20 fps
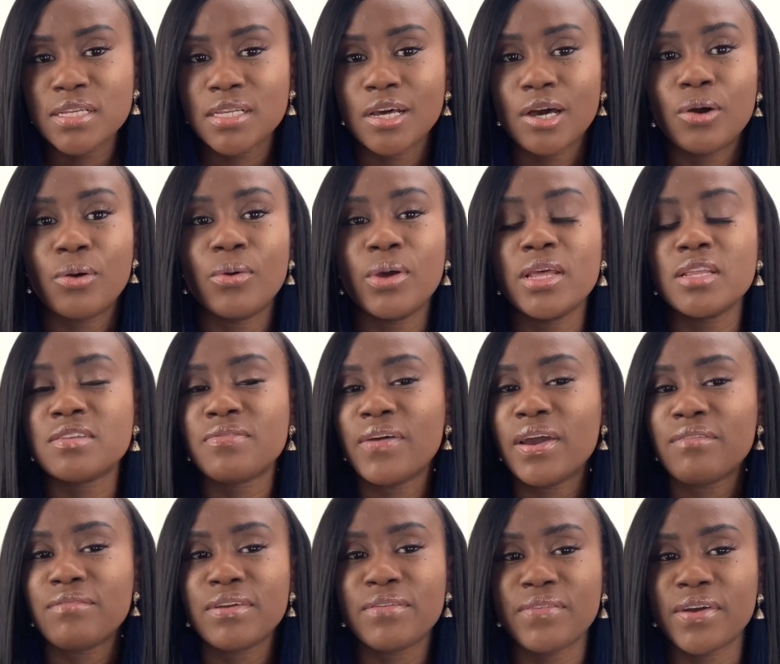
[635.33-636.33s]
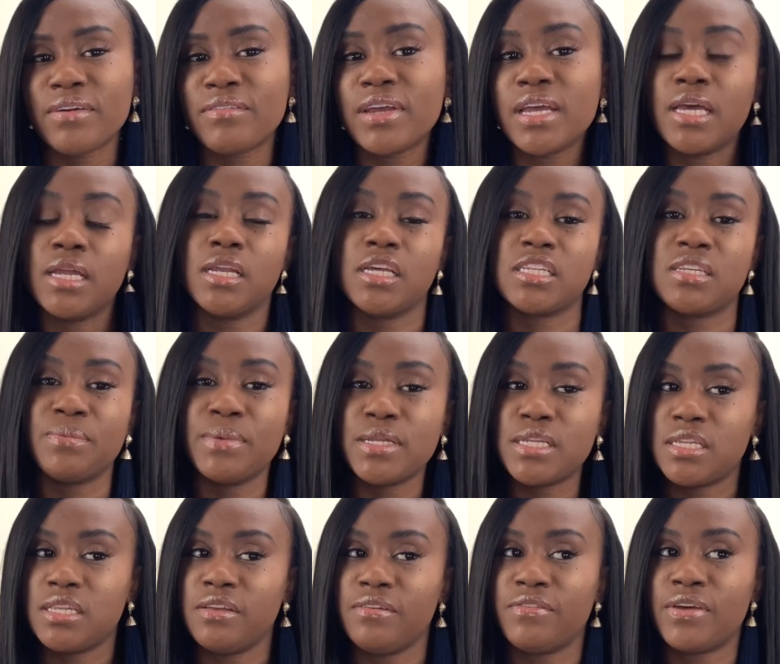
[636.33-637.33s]
So it's very, very
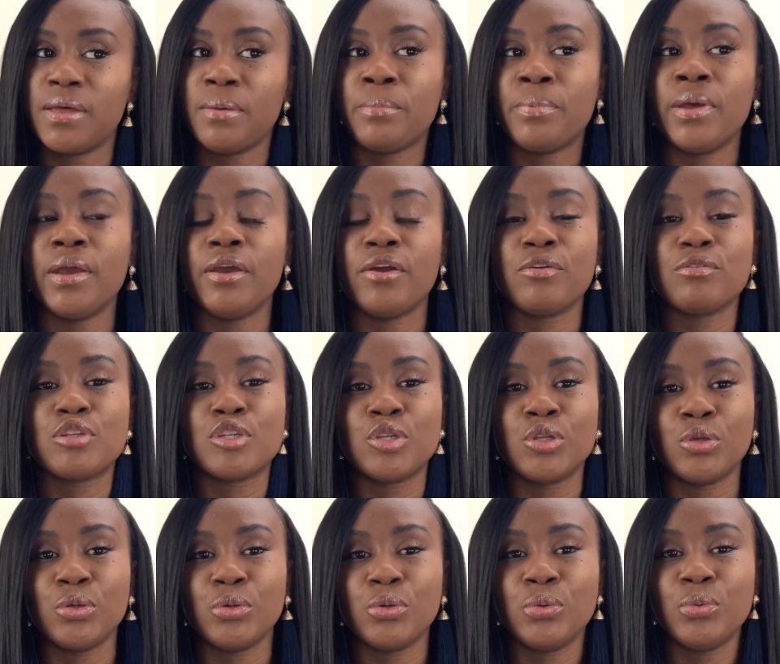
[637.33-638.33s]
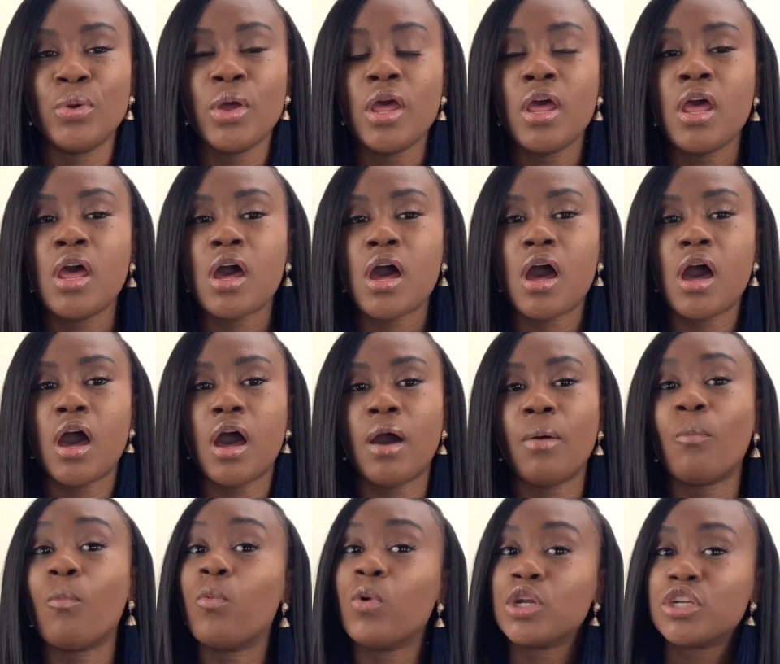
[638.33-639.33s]
inexpensive compared to
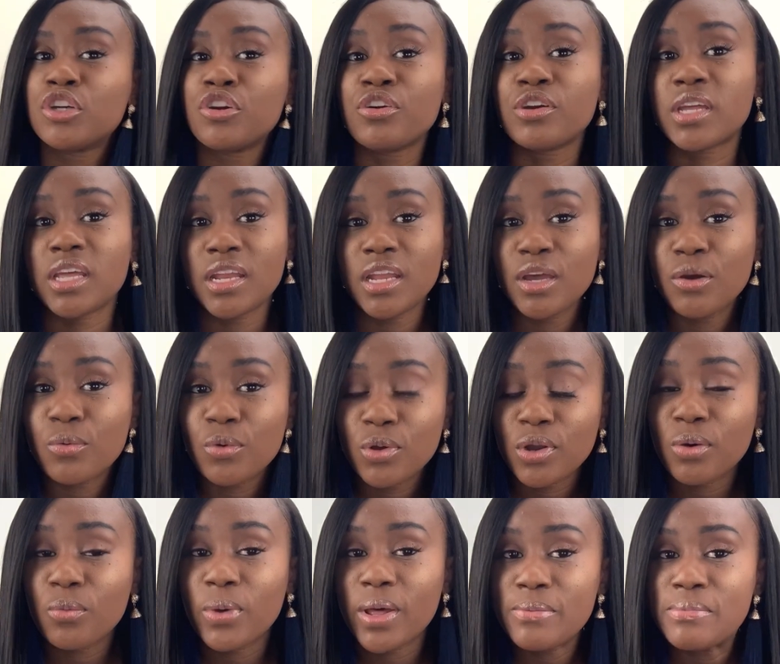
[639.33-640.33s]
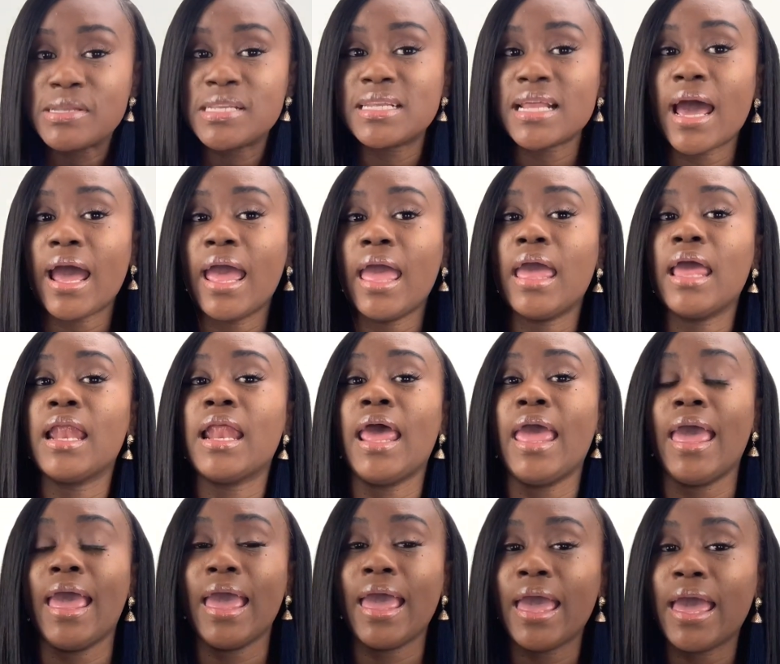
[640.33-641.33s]
what you're getting on a website
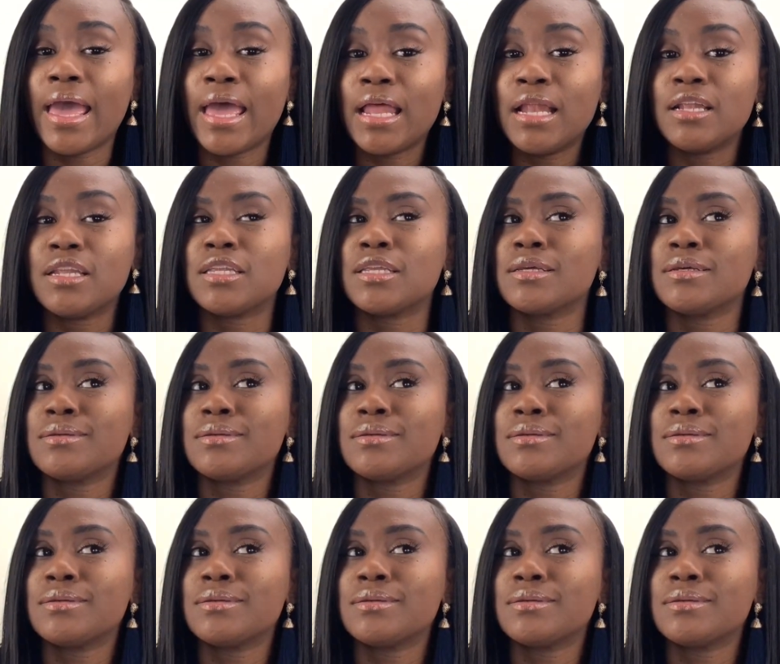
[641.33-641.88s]
and